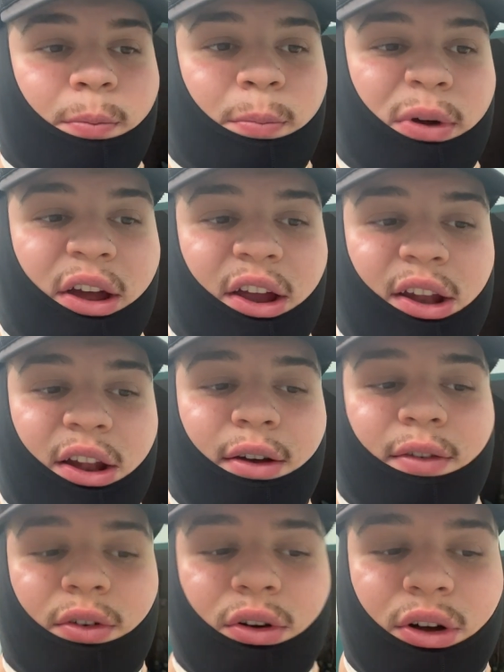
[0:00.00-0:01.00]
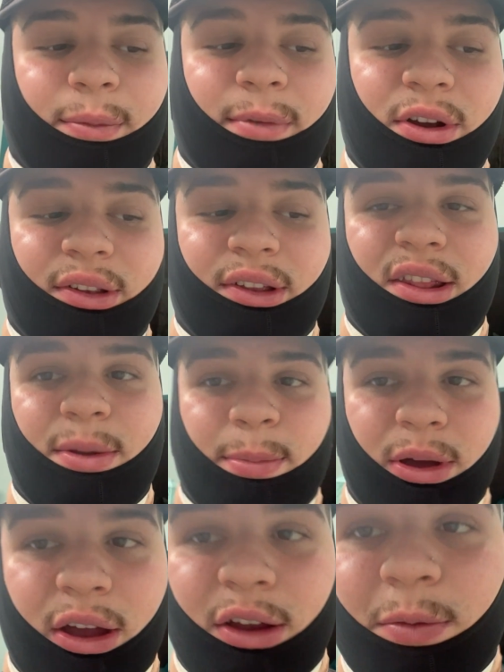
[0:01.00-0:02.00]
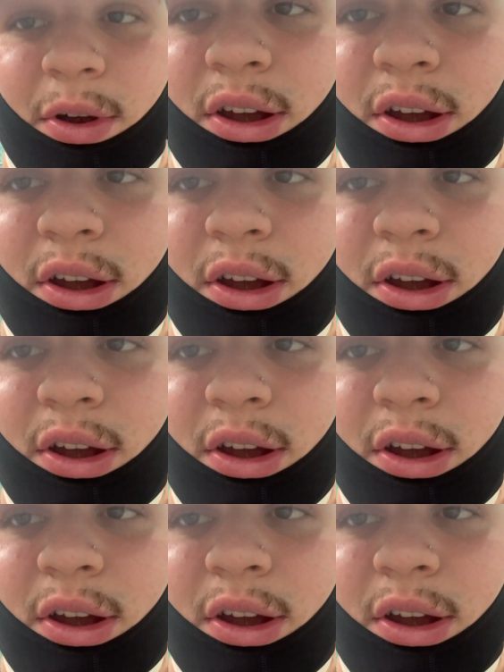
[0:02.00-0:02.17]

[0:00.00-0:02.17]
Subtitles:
Pain level, I'm gonna say the pain right